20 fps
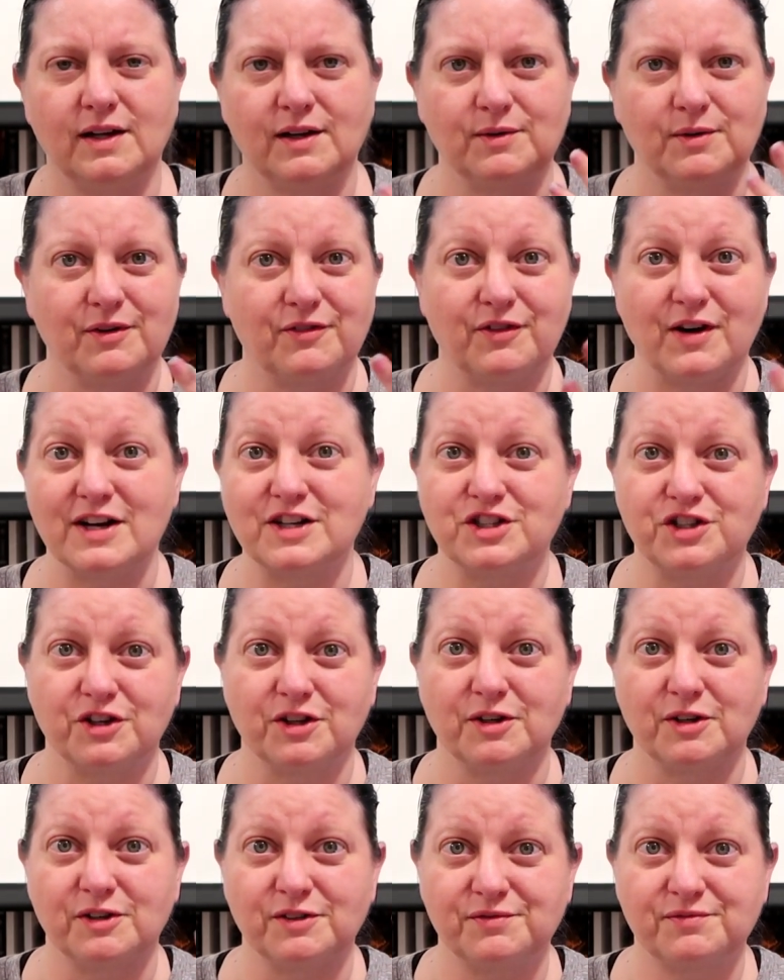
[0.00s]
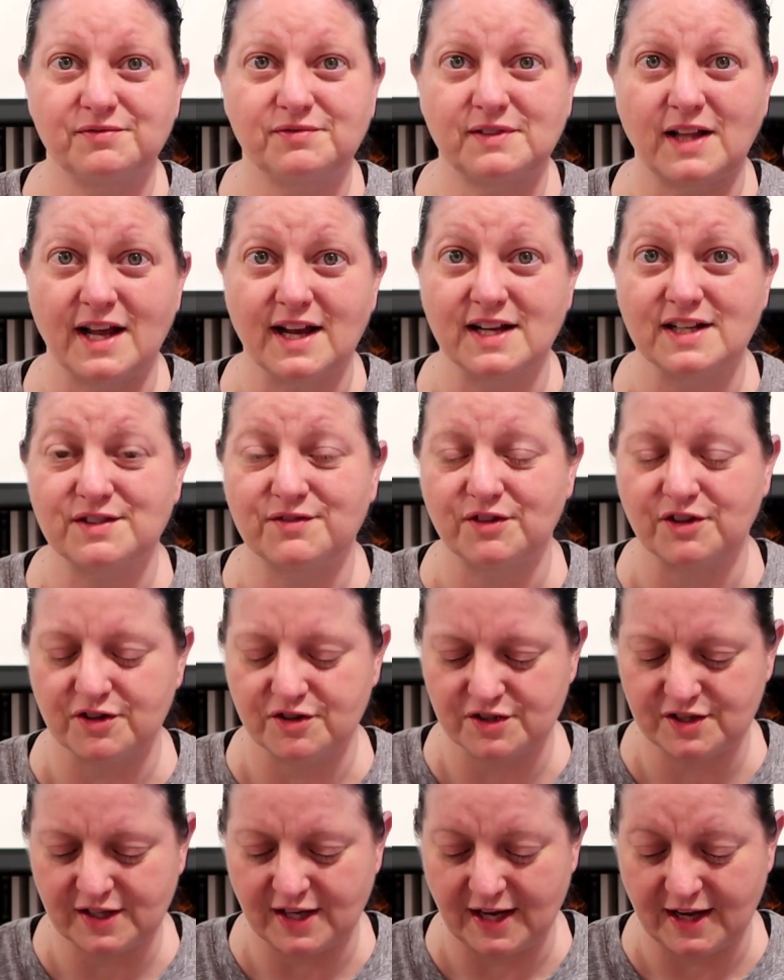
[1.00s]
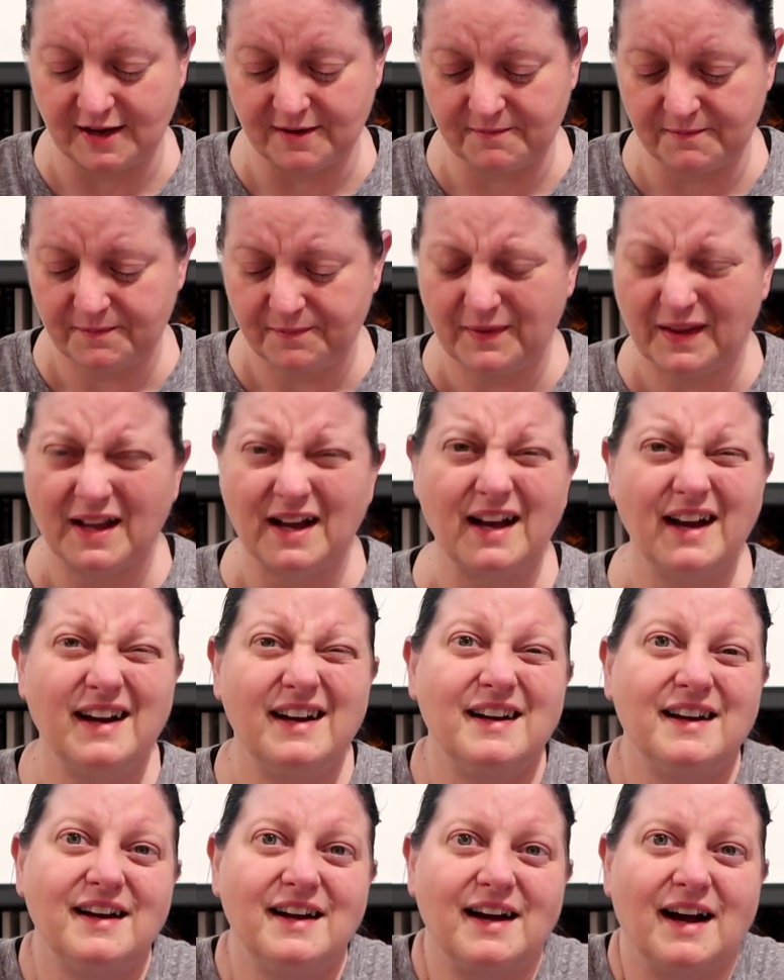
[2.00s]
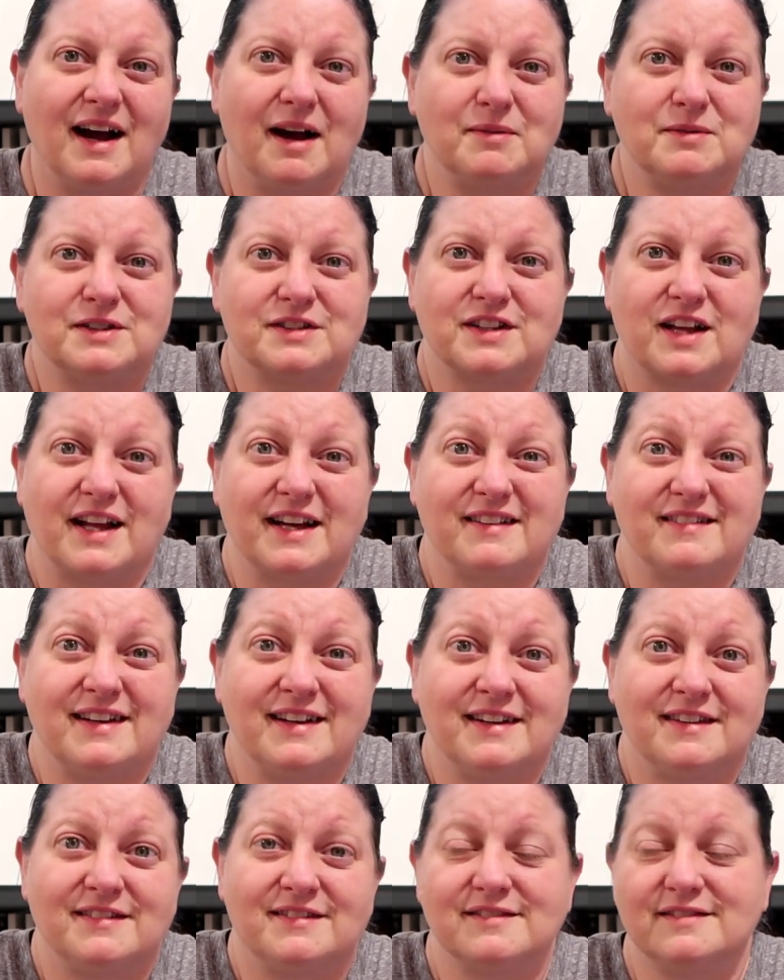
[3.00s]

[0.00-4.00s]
refresher things for their skin. I'm just like, eh.